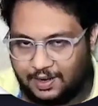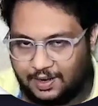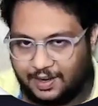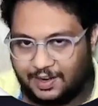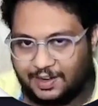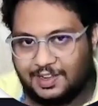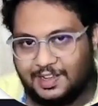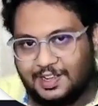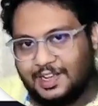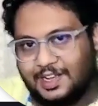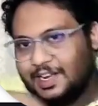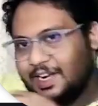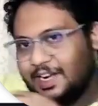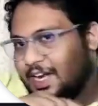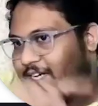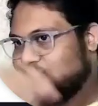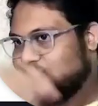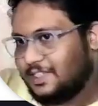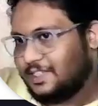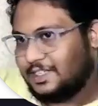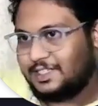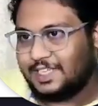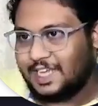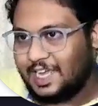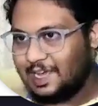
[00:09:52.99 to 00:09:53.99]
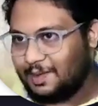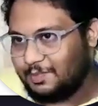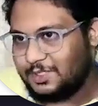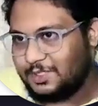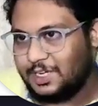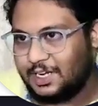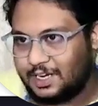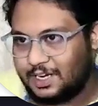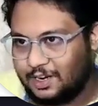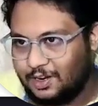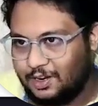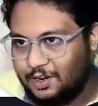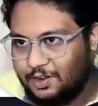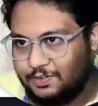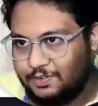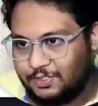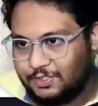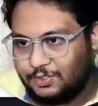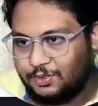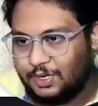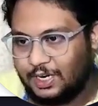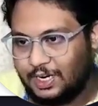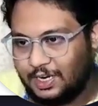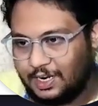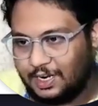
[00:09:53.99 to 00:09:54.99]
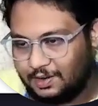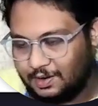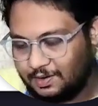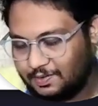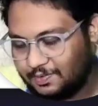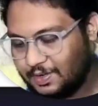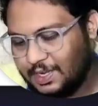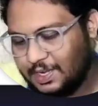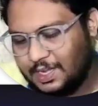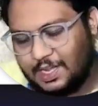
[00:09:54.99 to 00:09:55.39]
right? It's the same circle of storyline.